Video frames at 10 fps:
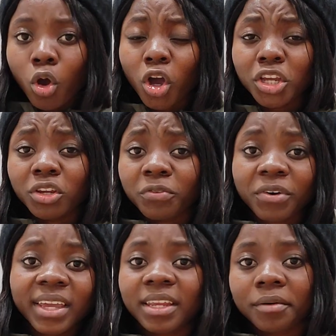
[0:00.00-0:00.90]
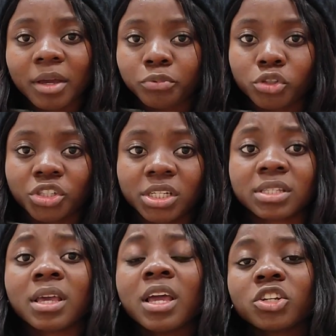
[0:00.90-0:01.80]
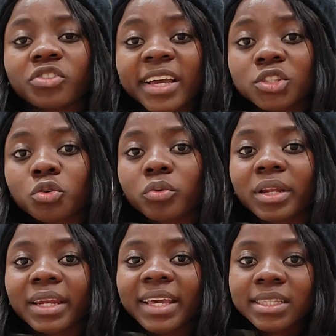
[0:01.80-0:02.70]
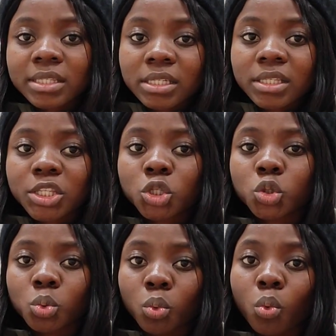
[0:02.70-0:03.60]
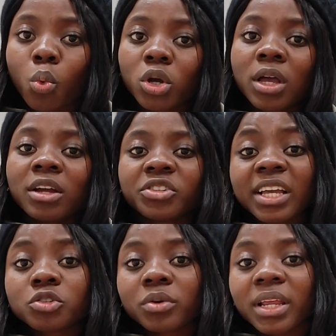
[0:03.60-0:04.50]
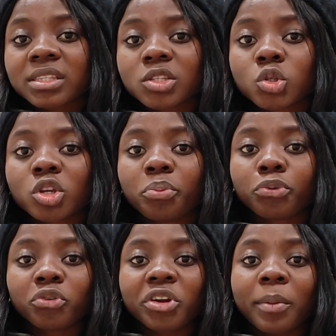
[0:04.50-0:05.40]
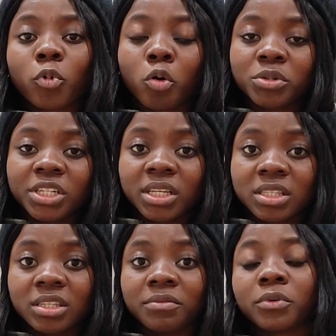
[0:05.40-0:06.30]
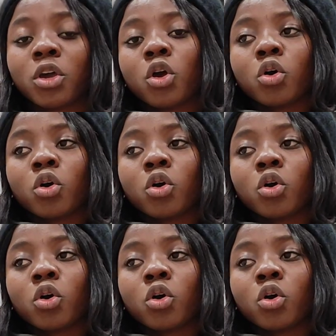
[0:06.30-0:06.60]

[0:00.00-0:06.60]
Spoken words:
or in your final year project. Try to relate it to the program objective.